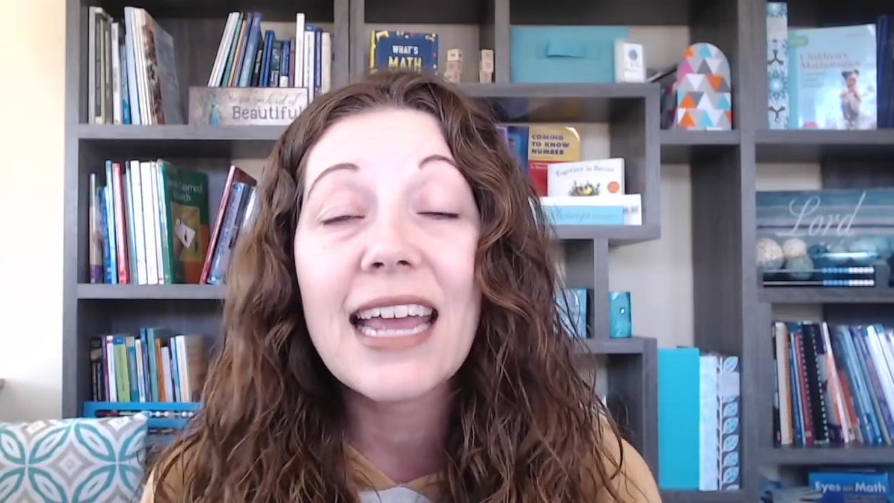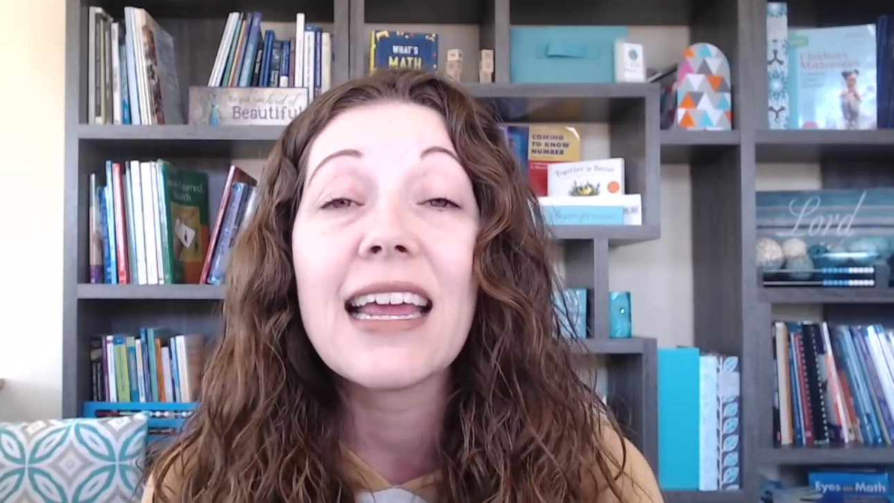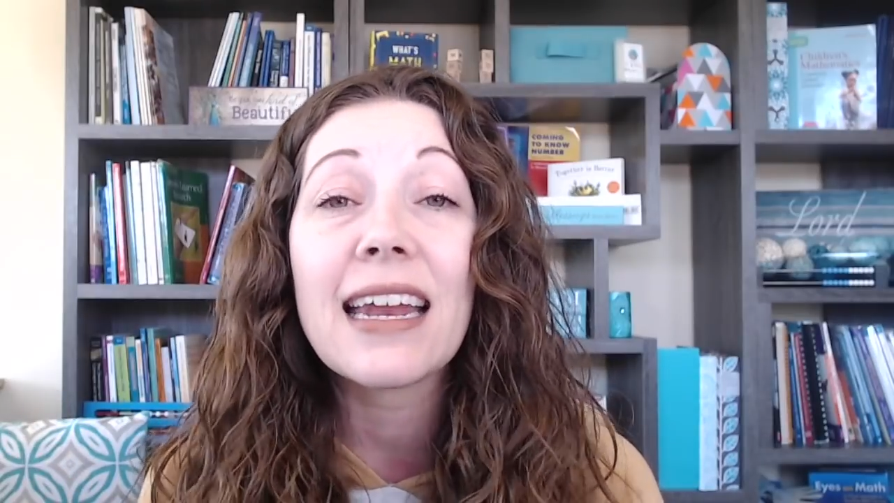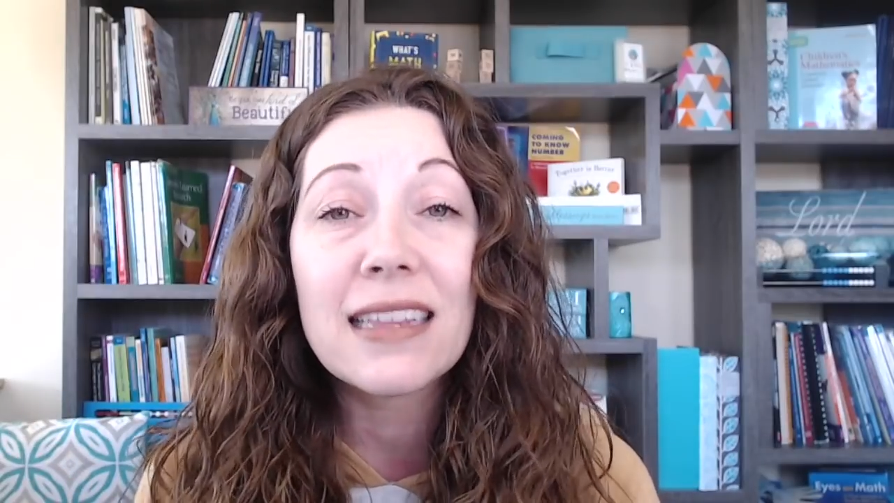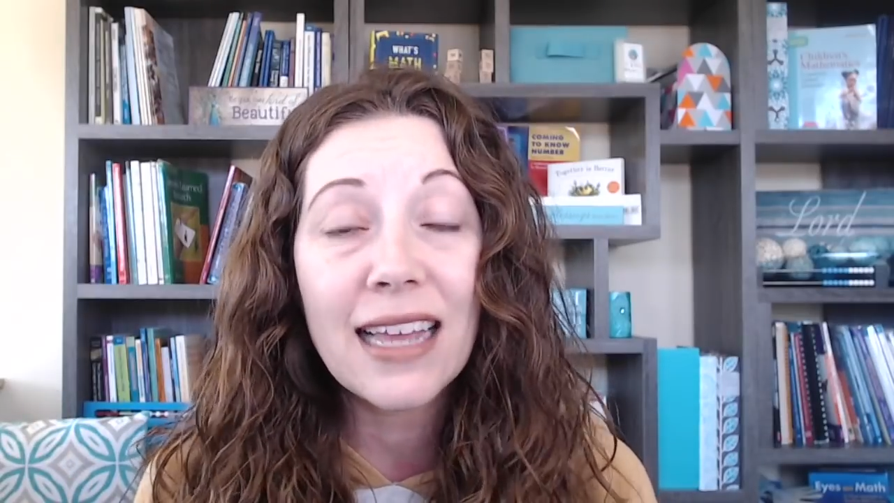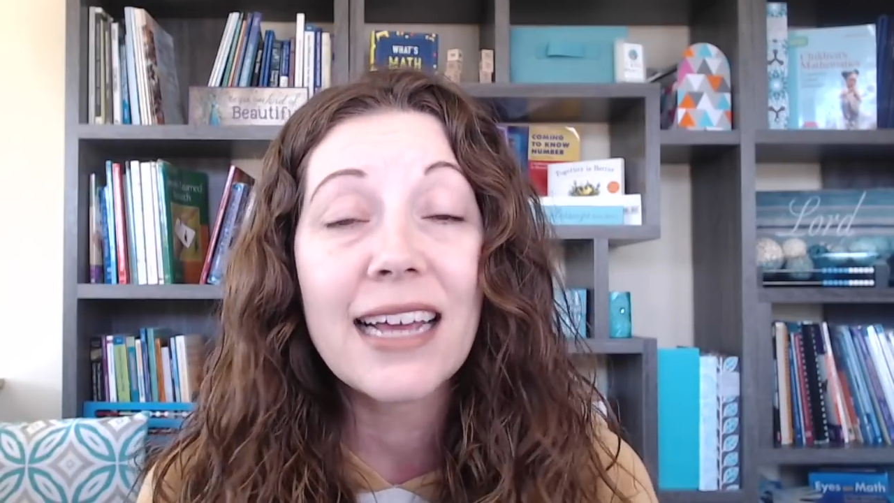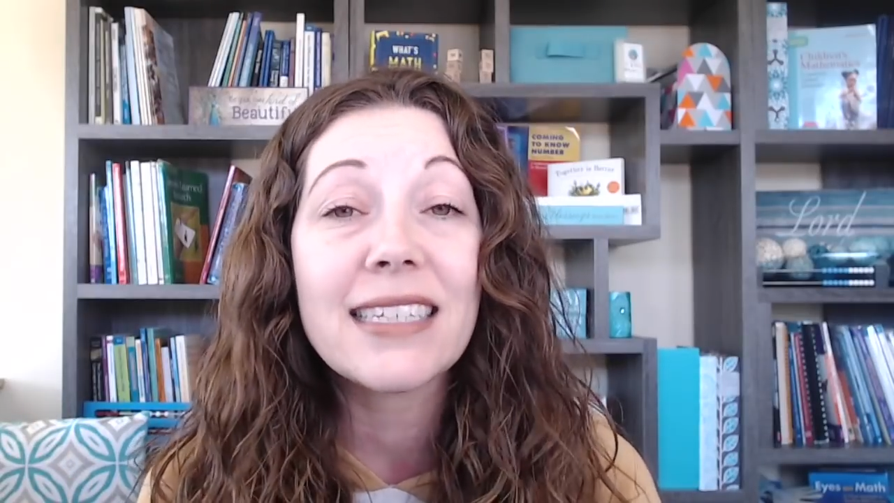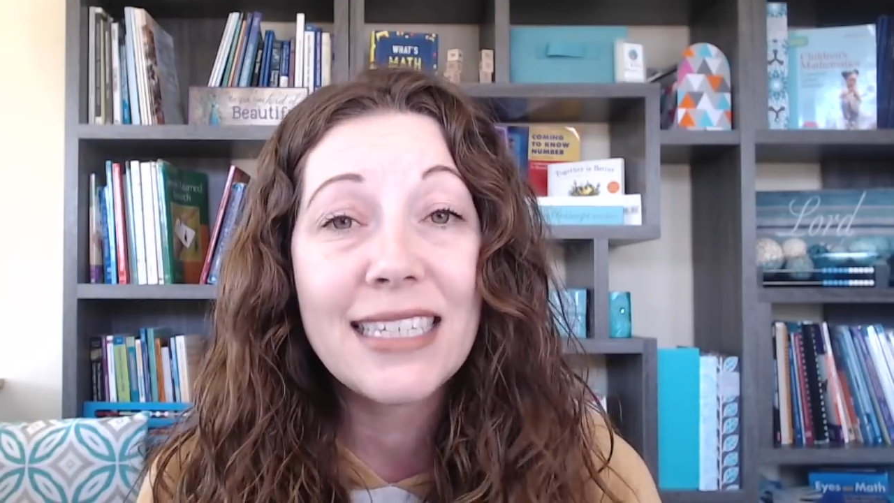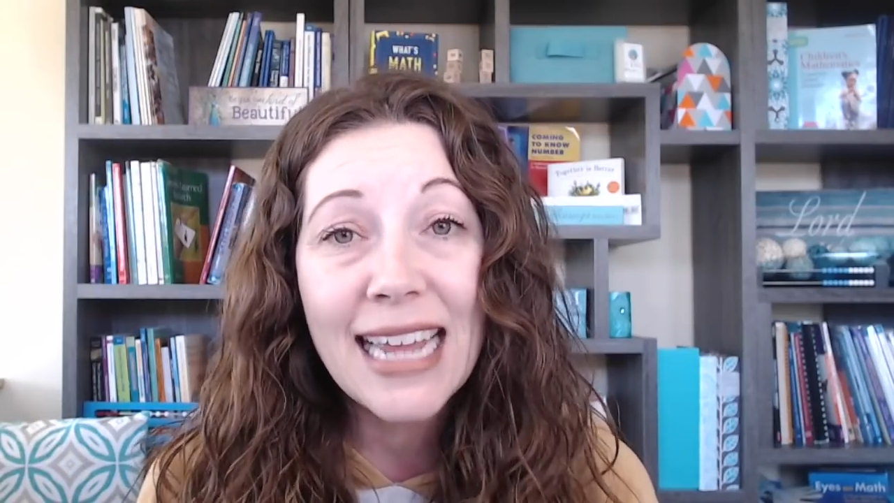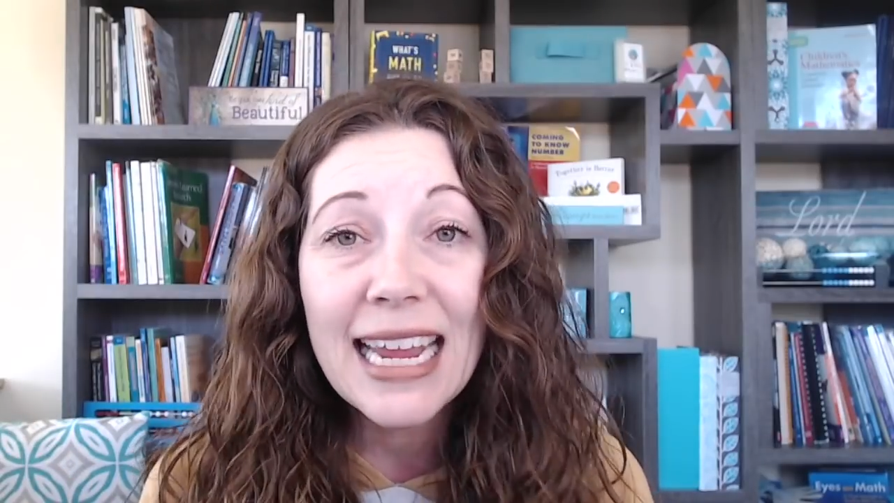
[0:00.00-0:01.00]

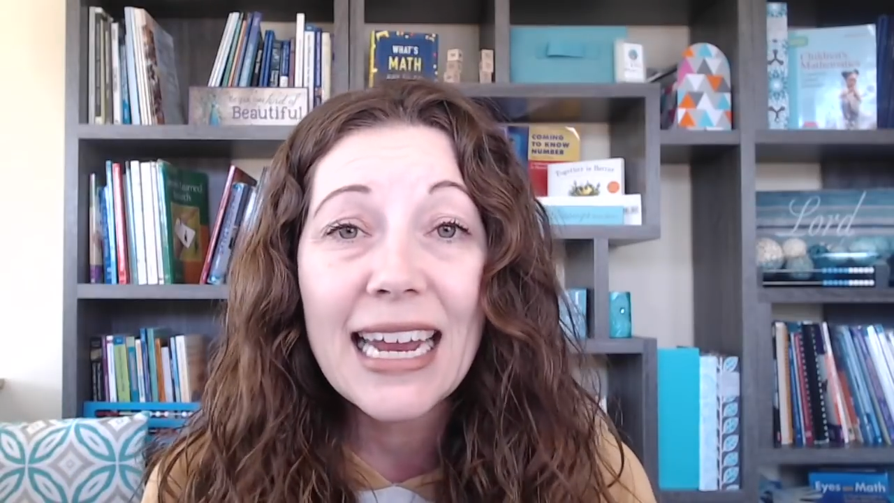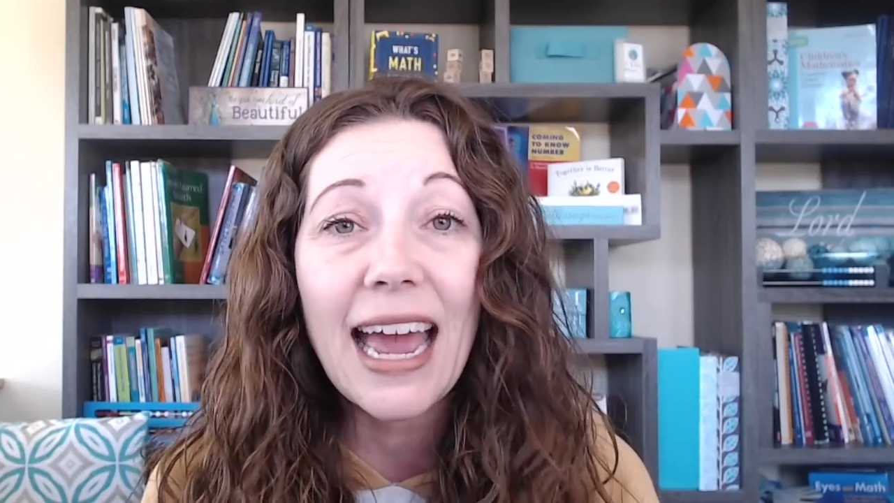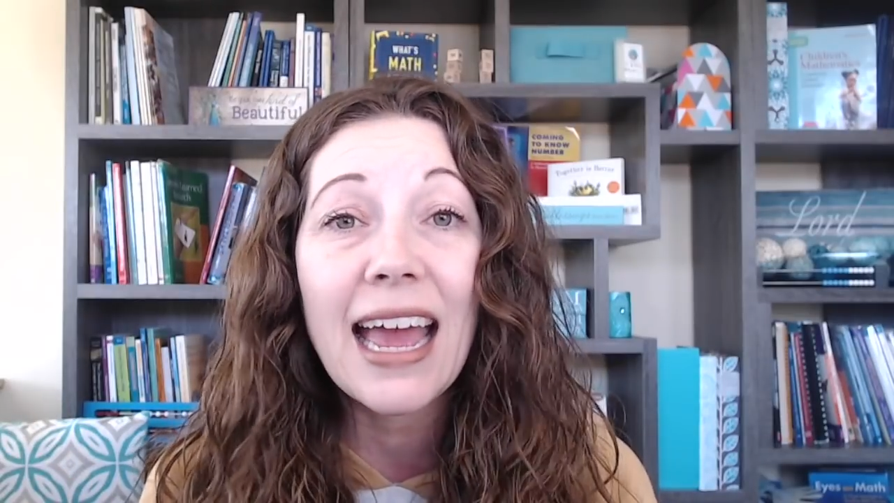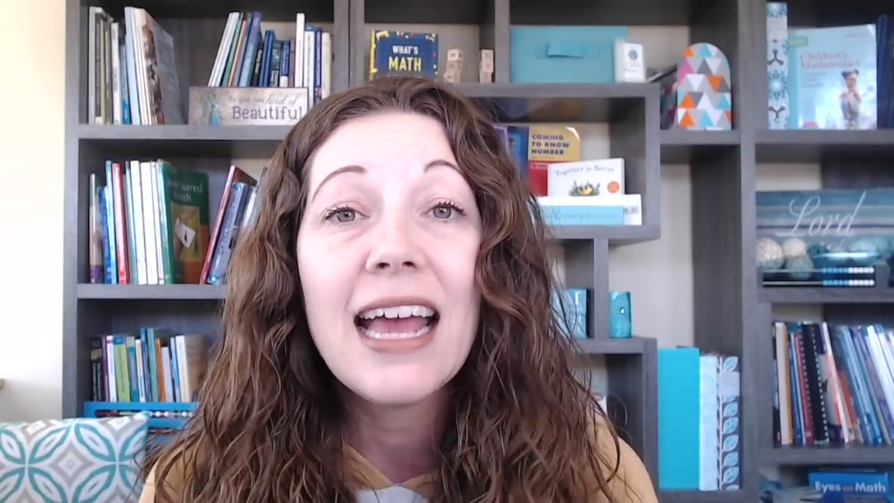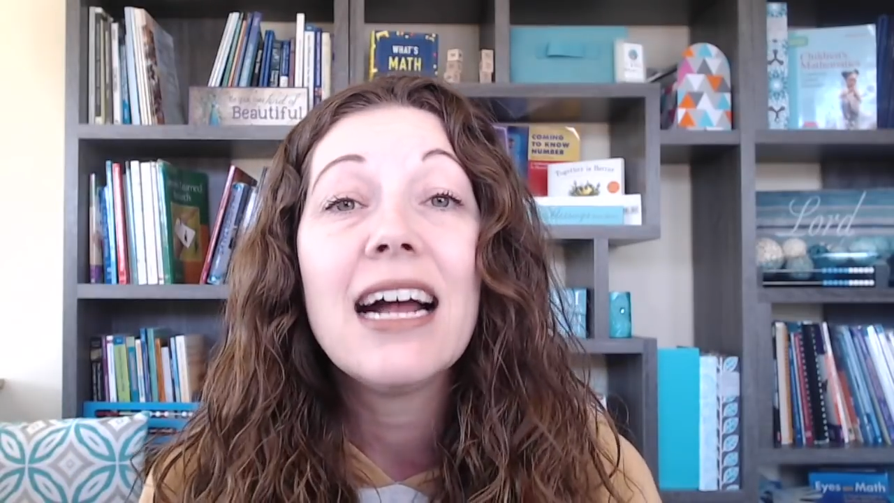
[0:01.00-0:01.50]
analyze data.